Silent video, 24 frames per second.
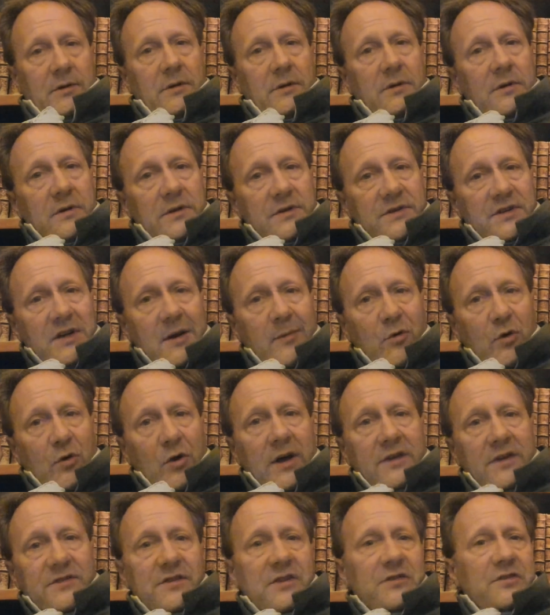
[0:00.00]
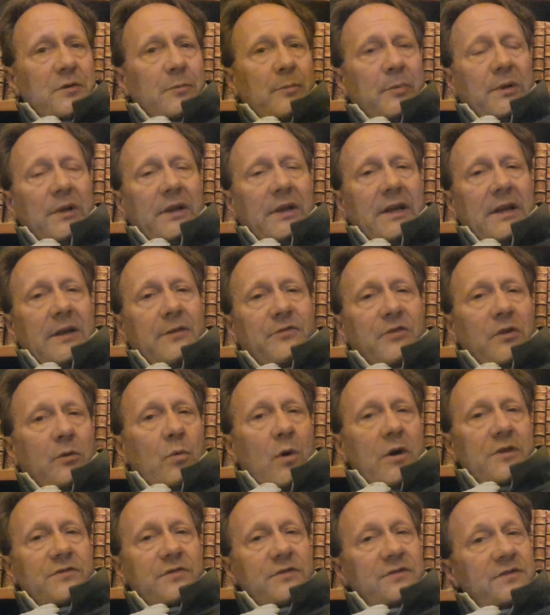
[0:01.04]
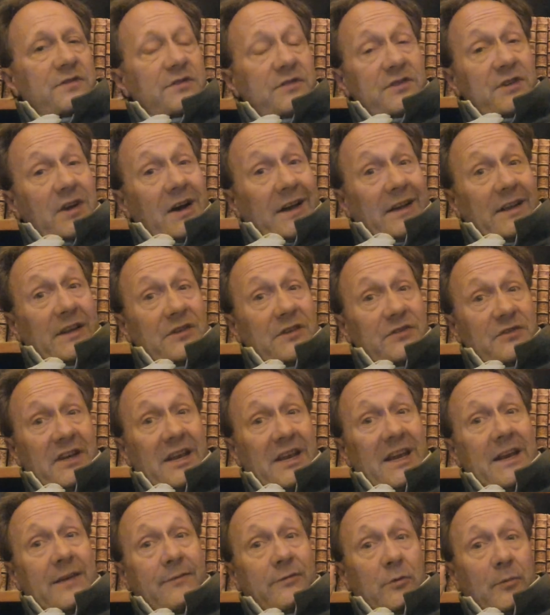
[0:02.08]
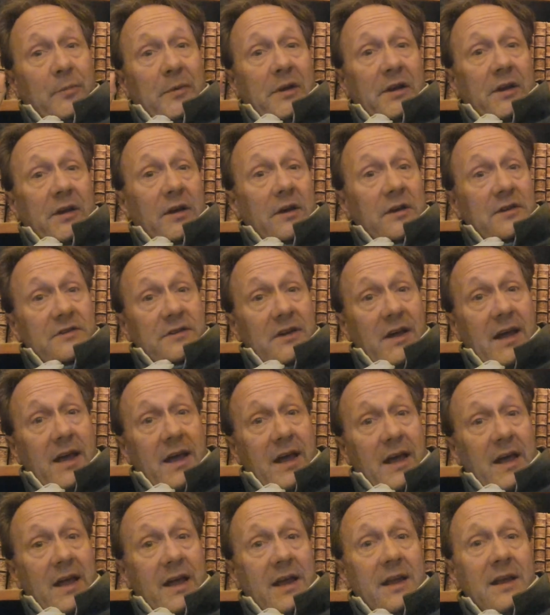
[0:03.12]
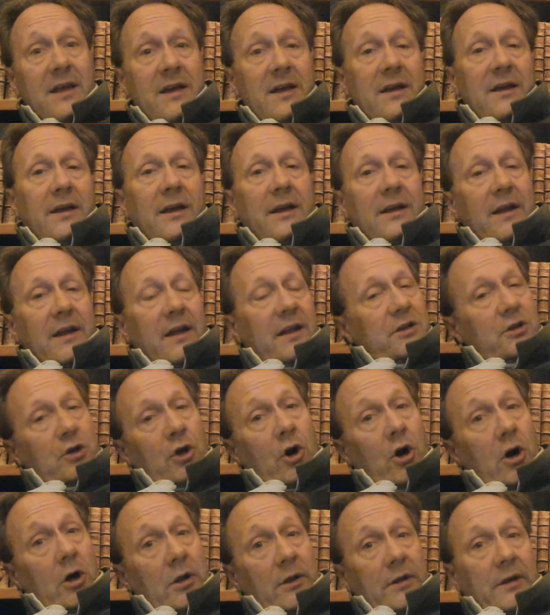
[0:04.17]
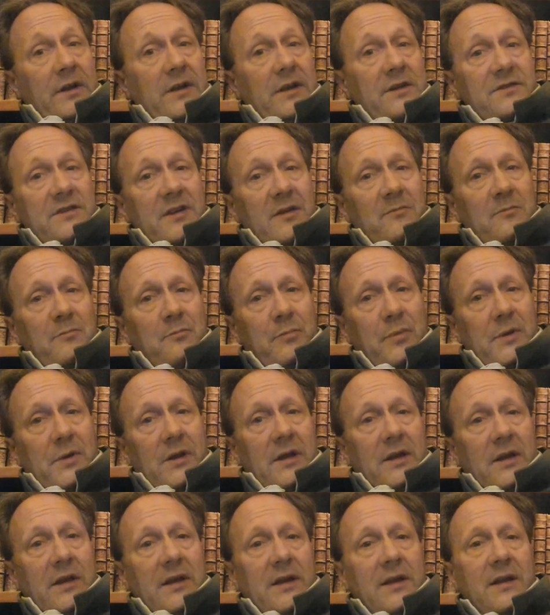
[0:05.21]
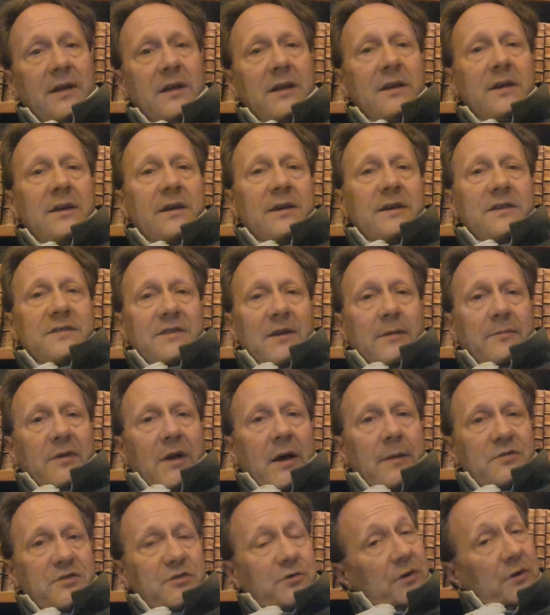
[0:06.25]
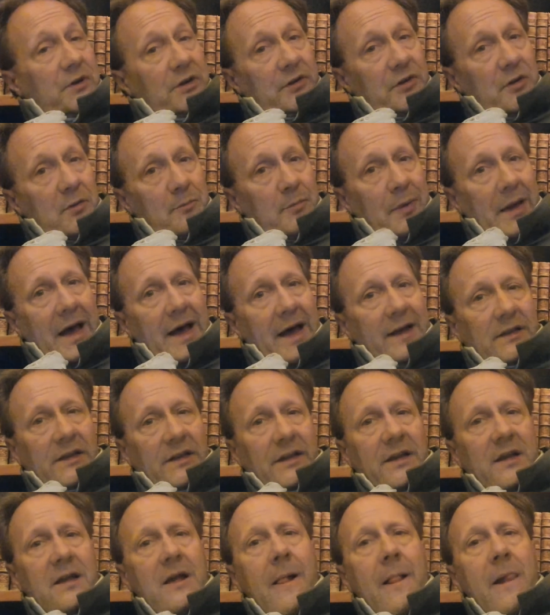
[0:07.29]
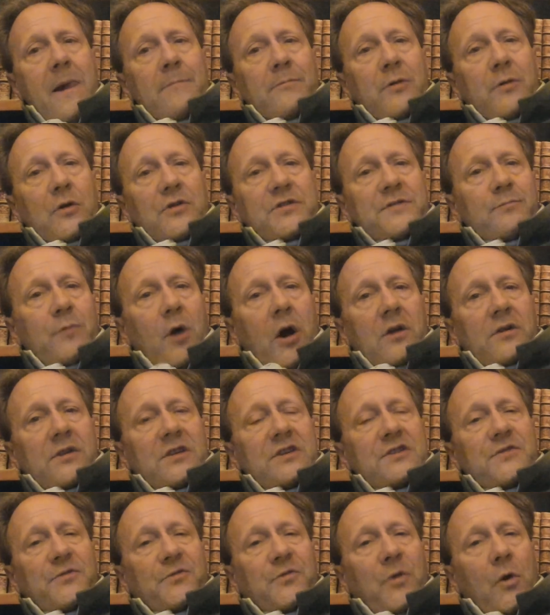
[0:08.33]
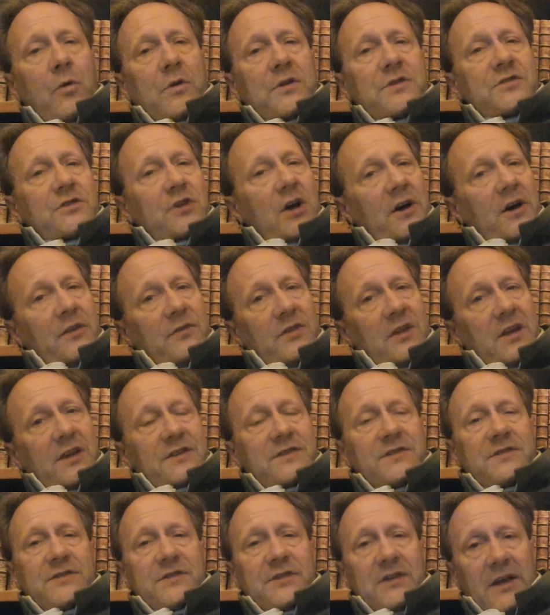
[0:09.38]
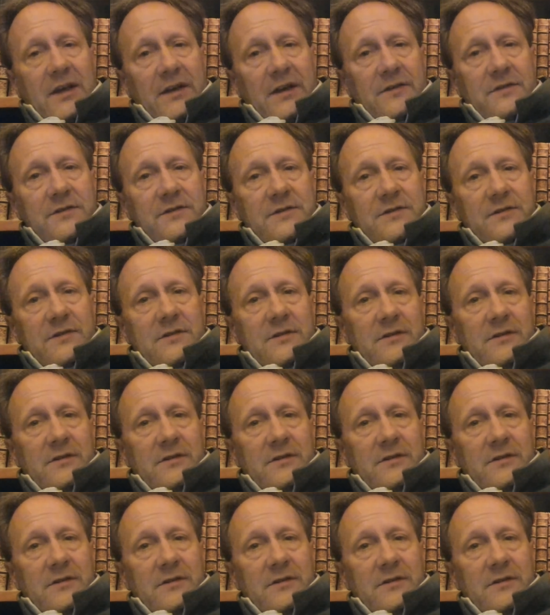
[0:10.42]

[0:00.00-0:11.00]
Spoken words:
Summarizes the belief that Western society is evil because A, it had colonies, and B, sometimes treated them badly. Postmodernists focused on this since,